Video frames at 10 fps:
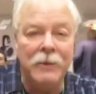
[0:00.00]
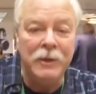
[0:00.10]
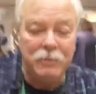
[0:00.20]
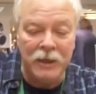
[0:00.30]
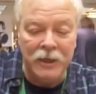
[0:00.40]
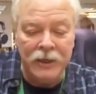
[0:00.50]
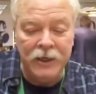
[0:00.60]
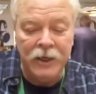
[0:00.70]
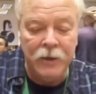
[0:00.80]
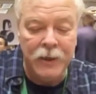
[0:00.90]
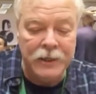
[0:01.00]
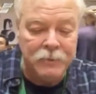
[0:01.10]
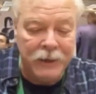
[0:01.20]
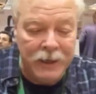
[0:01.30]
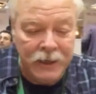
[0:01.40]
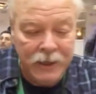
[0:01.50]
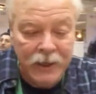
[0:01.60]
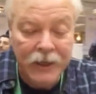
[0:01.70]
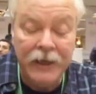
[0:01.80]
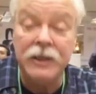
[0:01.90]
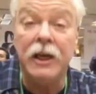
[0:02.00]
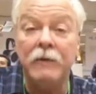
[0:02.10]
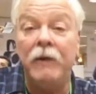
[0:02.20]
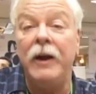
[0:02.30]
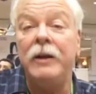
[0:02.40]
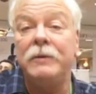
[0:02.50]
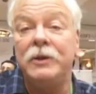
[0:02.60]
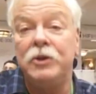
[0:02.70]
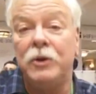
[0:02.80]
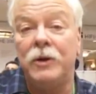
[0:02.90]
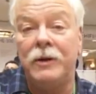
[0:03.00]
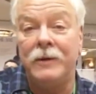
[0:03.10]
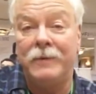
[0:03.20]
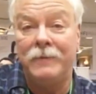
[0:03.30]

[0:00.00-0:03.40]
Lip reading: when you plug it into USB. It's got a volume control.